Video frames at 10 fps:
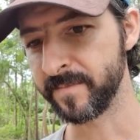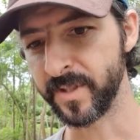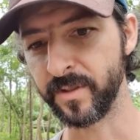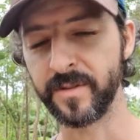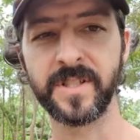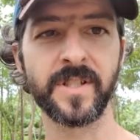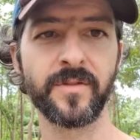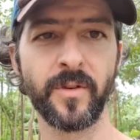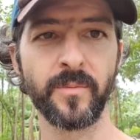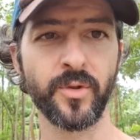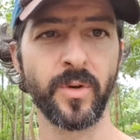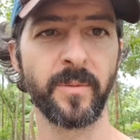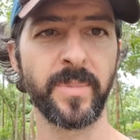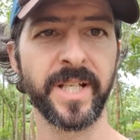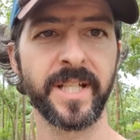You know, this is from
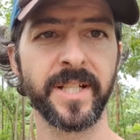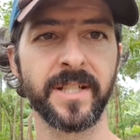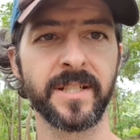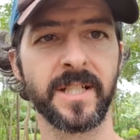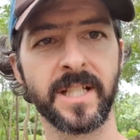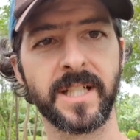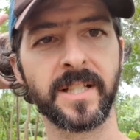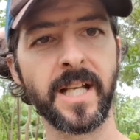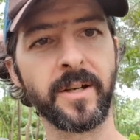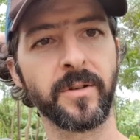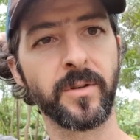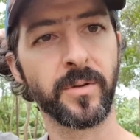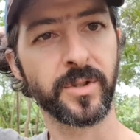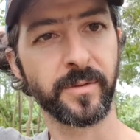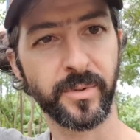João Pereira,
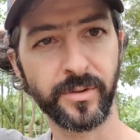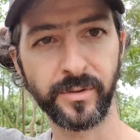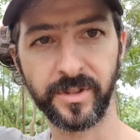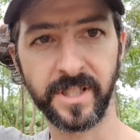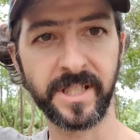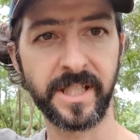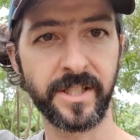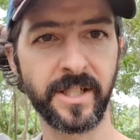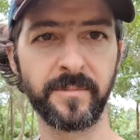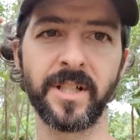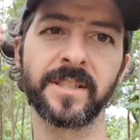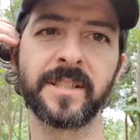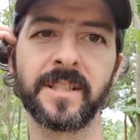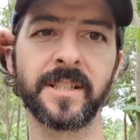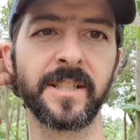agriculture producer, teacher,
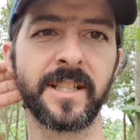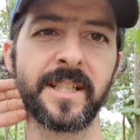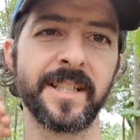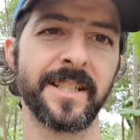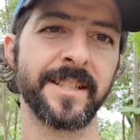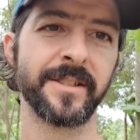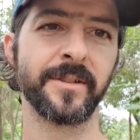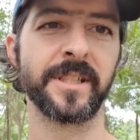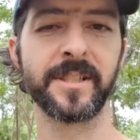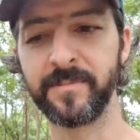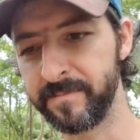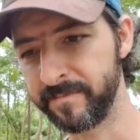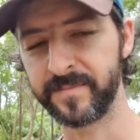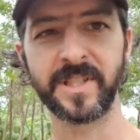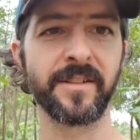master. You know, he's
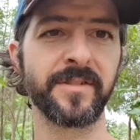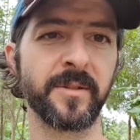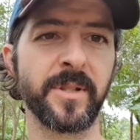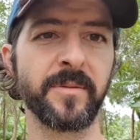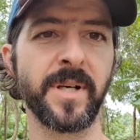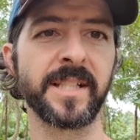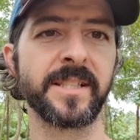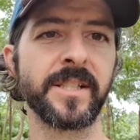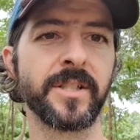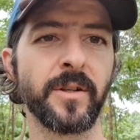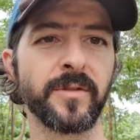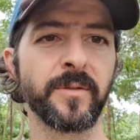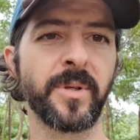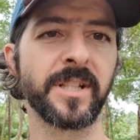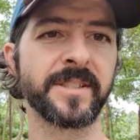definitely been my teacher over the
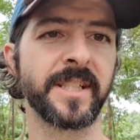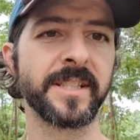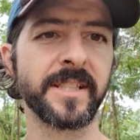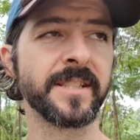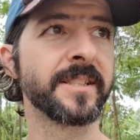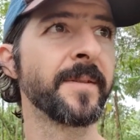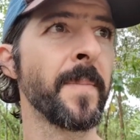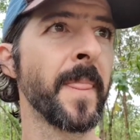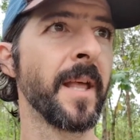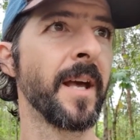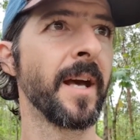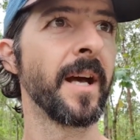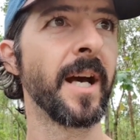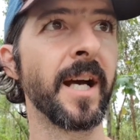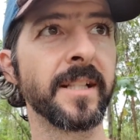past 10 years
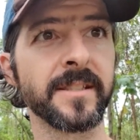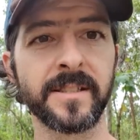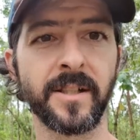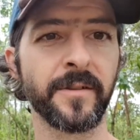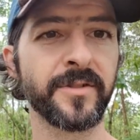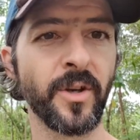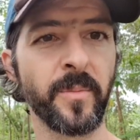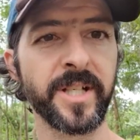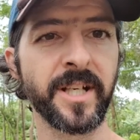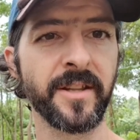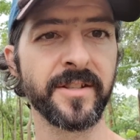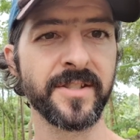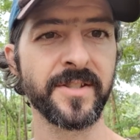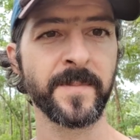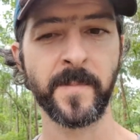and of so many
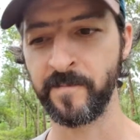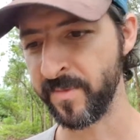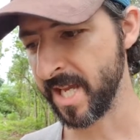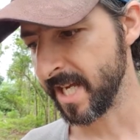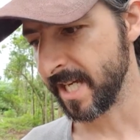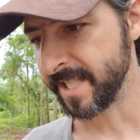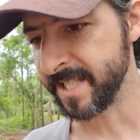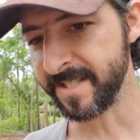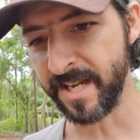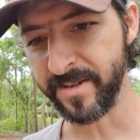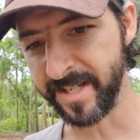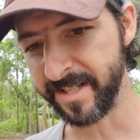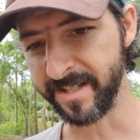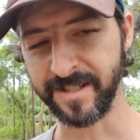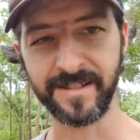others. And this area
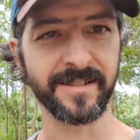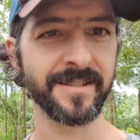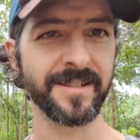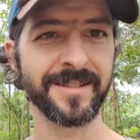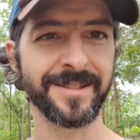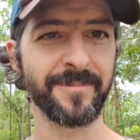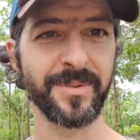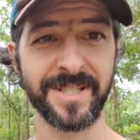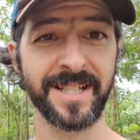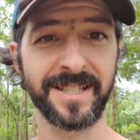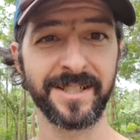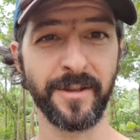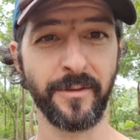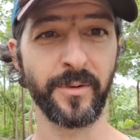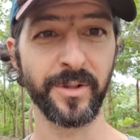here, I'm particularly
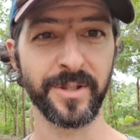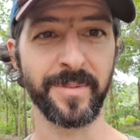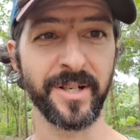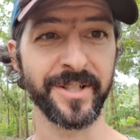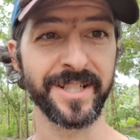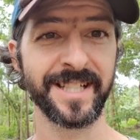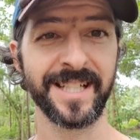thrilled about it.